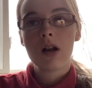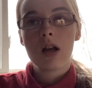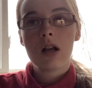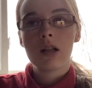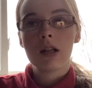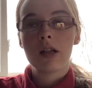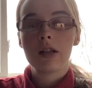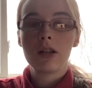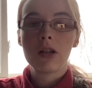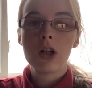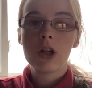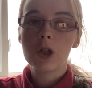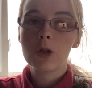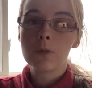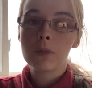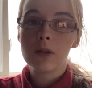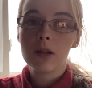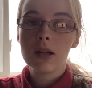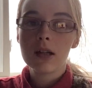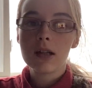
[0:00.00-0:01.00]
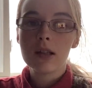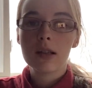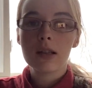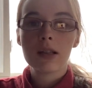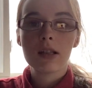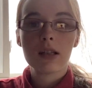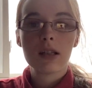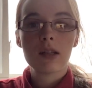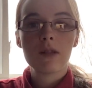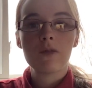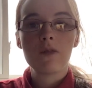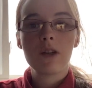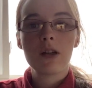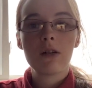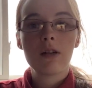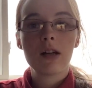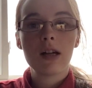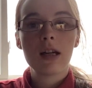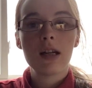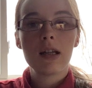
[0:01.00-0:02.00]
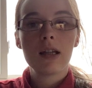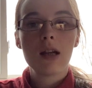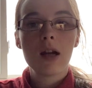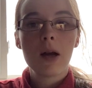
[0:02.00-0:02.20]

like Dutch Blitz is a favorite,